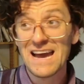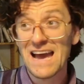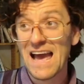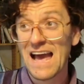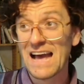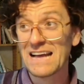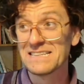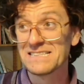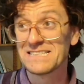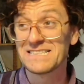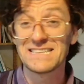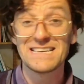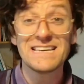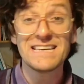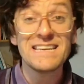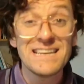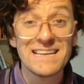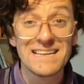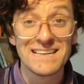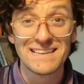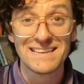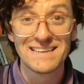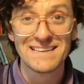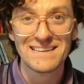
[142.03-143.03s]
has
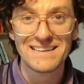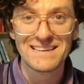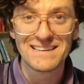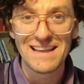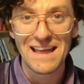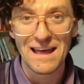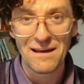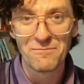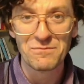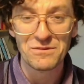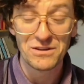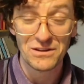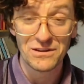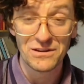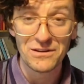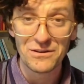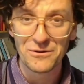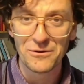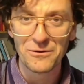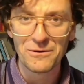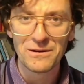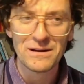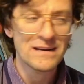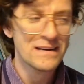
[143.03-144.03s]
seen them
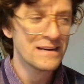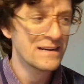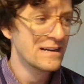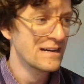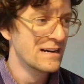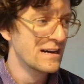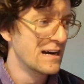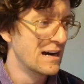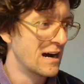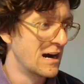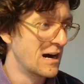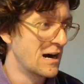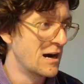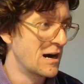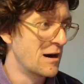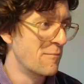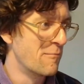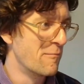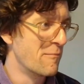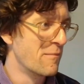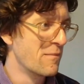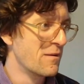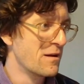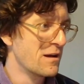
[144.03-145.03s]
do.
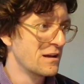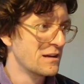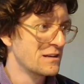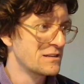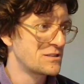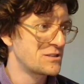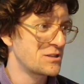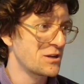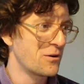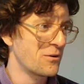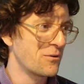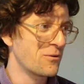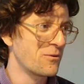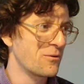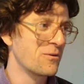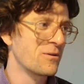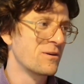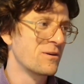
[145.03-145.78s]
So